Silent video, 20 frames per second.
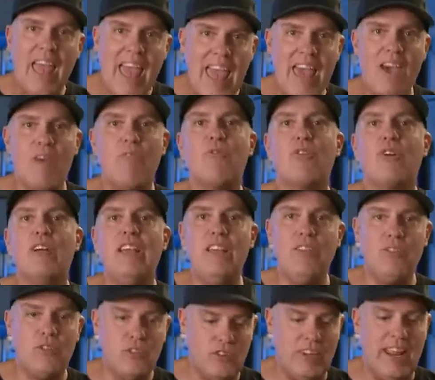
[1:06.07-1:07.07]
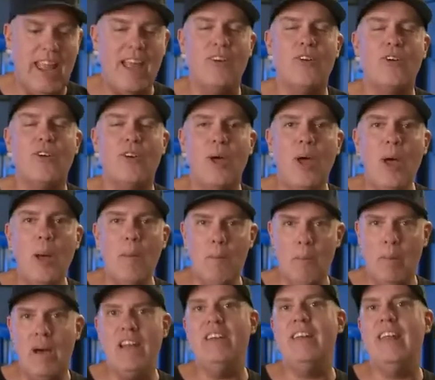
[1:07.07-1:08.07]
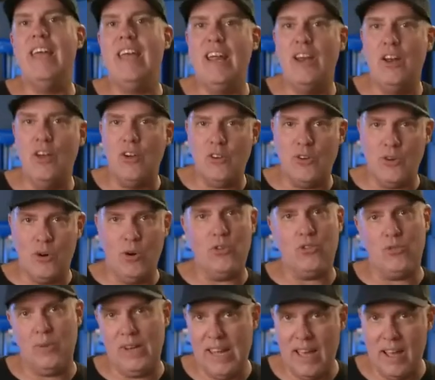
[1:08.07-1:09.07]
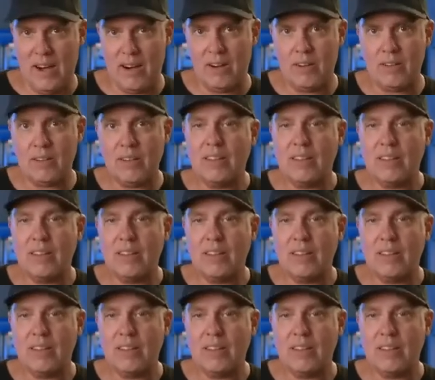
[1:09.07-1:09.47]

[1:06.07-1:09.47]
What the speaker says: every standard mundane grocery getter.